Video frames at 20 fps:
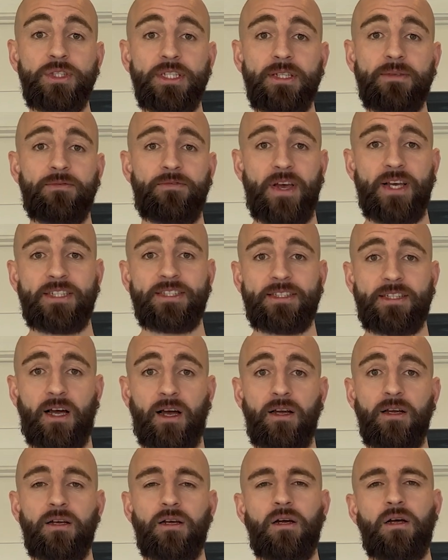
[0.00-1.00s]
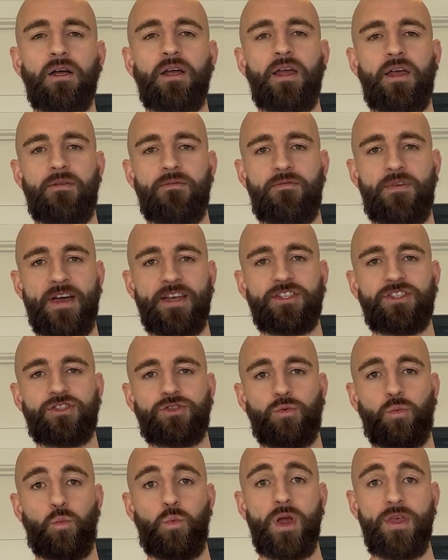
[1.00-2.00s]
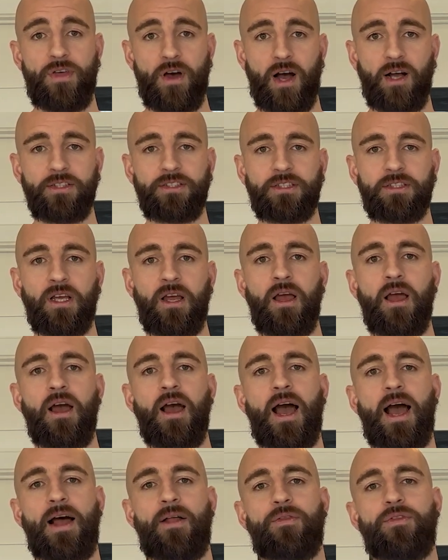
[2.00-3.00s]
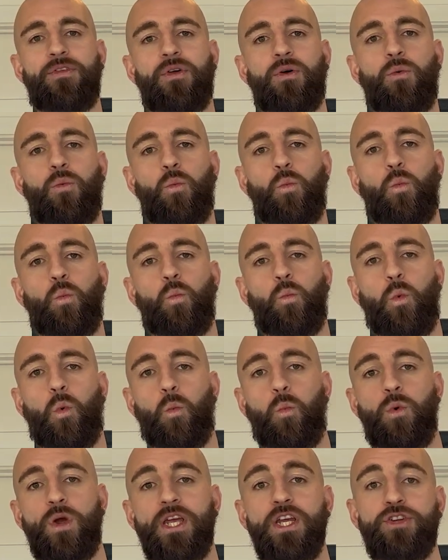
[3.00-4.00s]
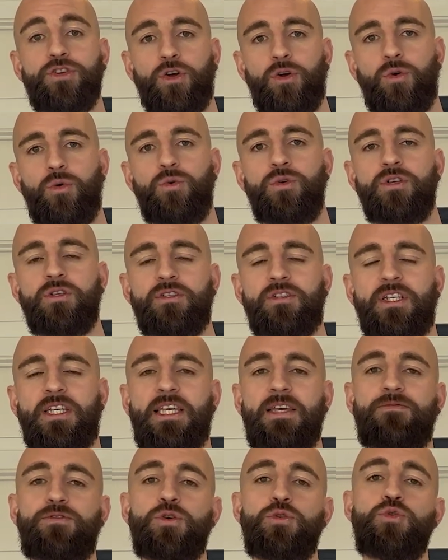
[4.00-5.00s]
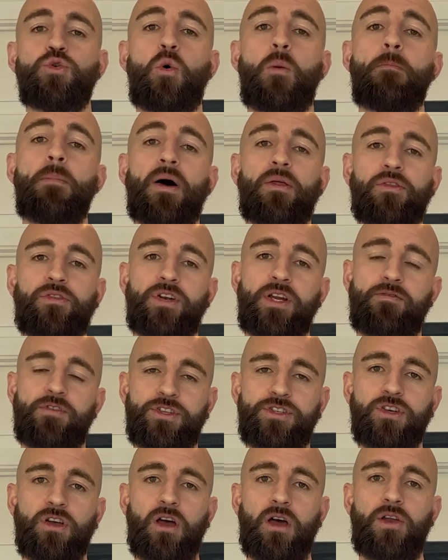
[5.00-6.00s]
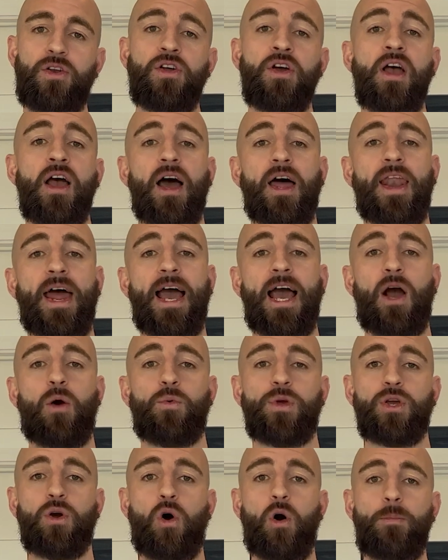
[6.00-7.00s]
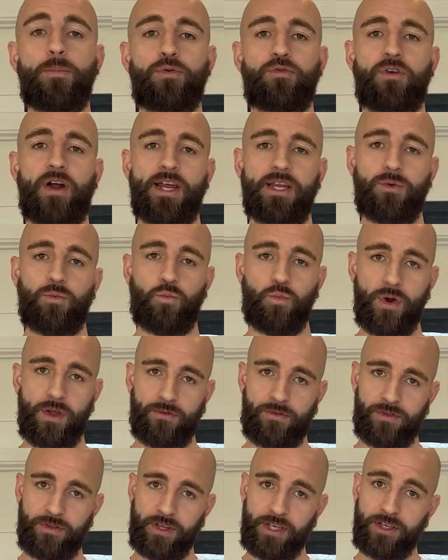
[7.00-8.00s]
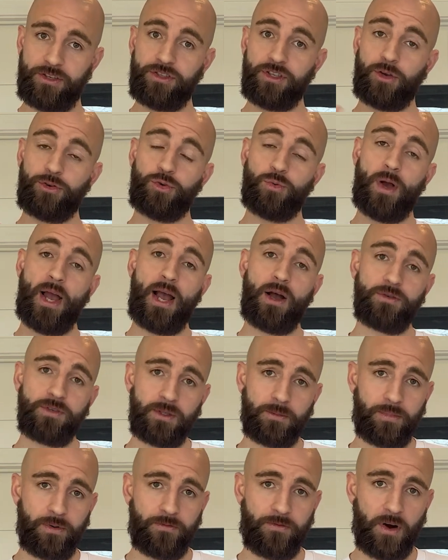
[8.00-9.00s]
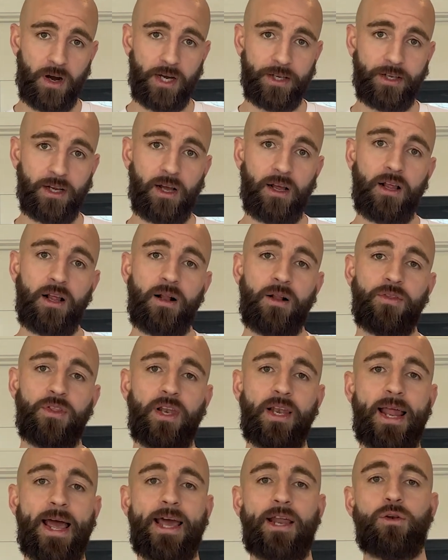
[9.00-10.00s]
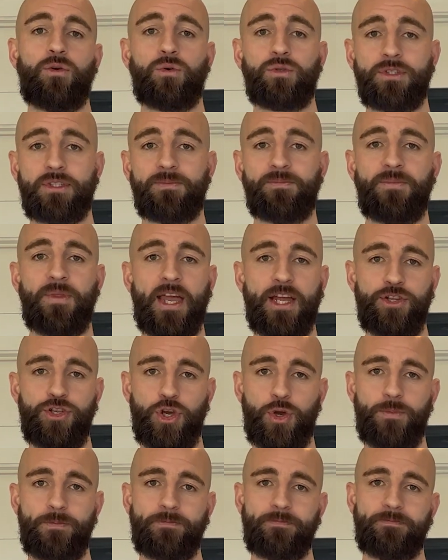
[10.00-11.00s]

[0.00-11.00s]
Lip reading: the investor, invests with us, and what we do to give you your monthly return and how we operate with the social housing provider, the landlord, and you.